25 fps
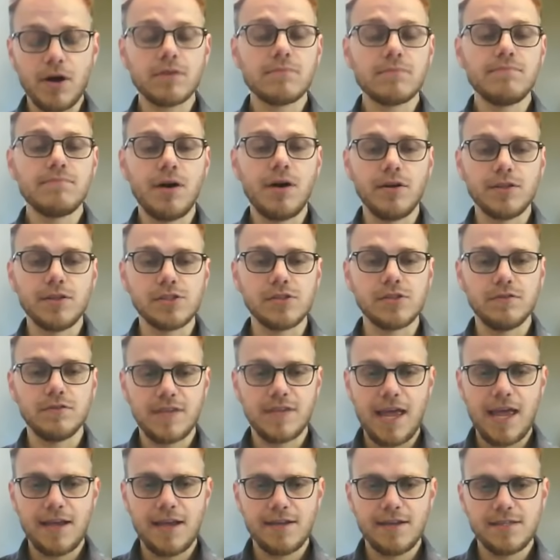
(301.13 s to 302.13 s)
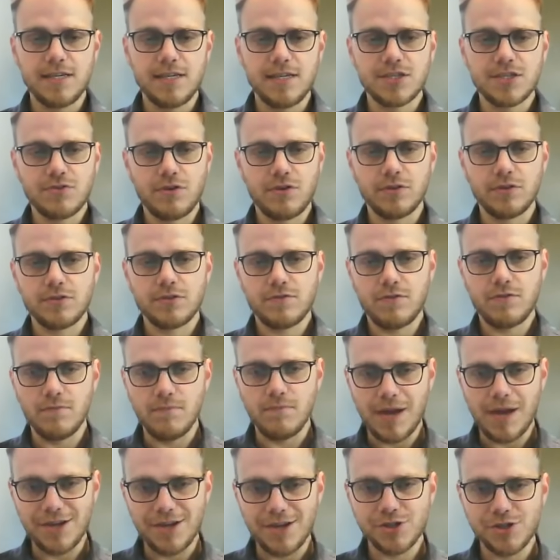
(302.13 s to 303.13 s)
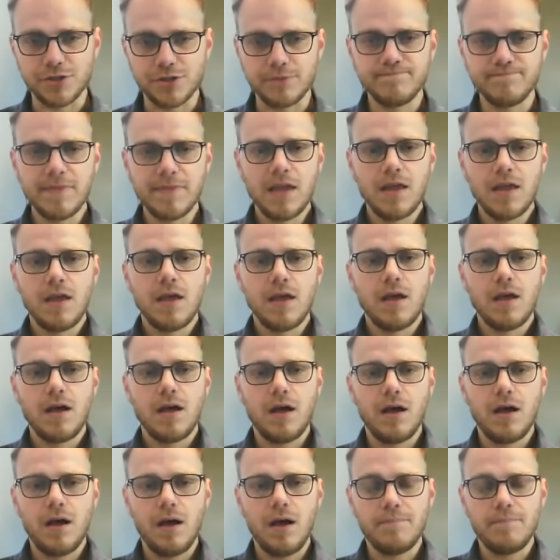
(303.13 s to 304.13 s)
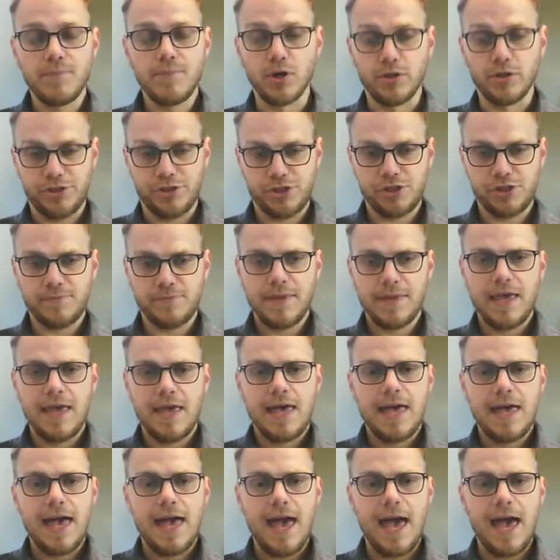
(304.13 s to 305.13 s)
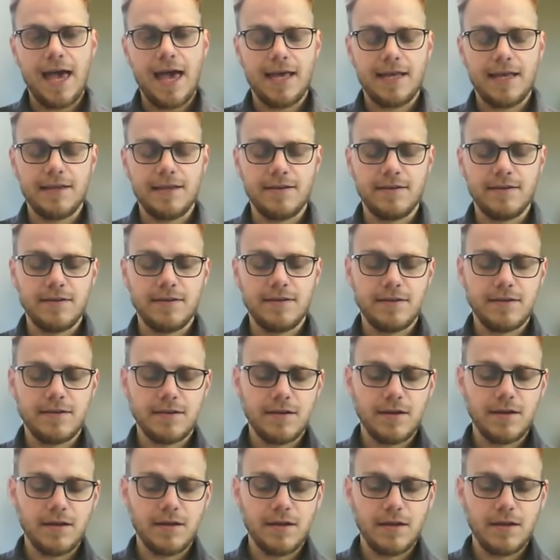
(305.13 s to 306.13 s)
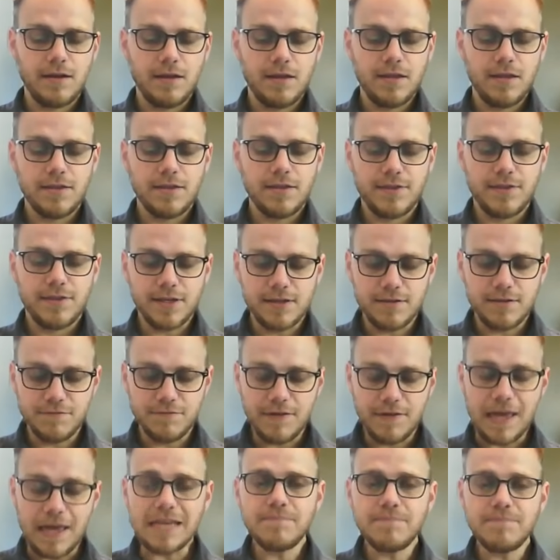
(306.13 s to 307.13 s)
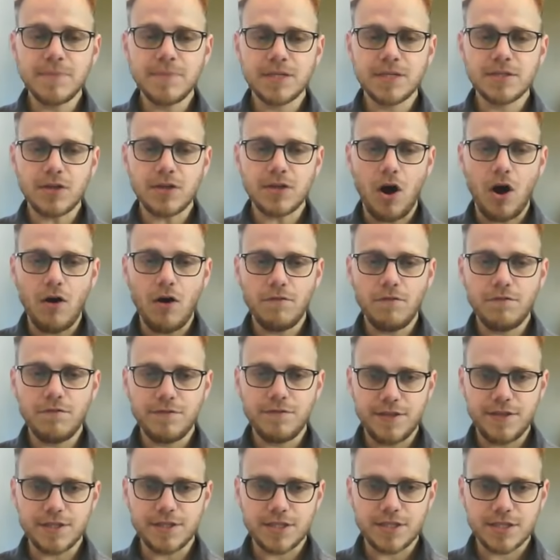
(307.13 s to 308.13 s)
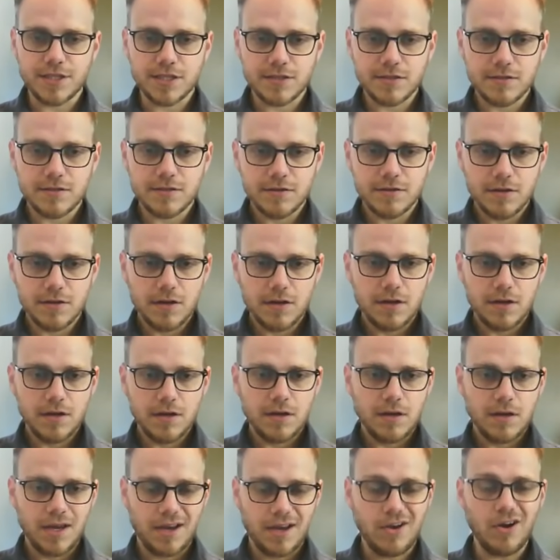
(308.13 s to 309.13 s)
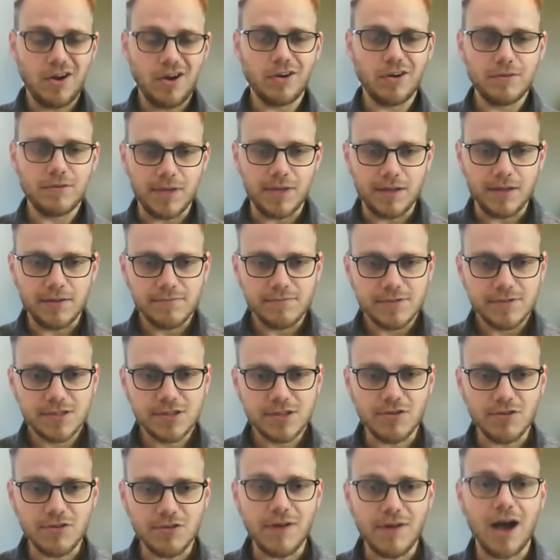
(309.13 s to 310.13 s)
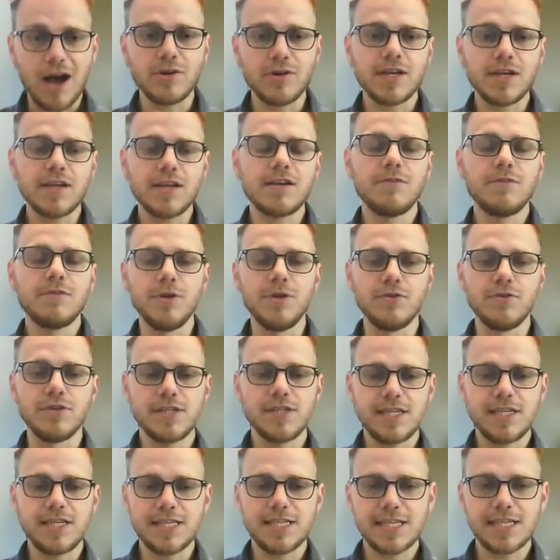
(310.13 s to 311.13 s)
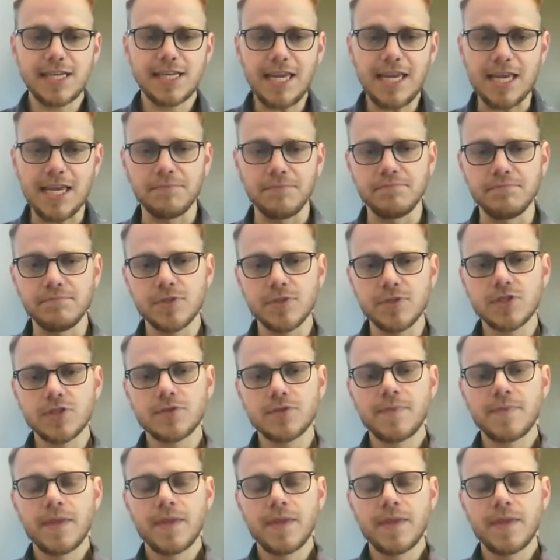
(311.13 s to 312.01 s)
and parcel of the ANC's transformation push. And the development of this economy surrounding community schemes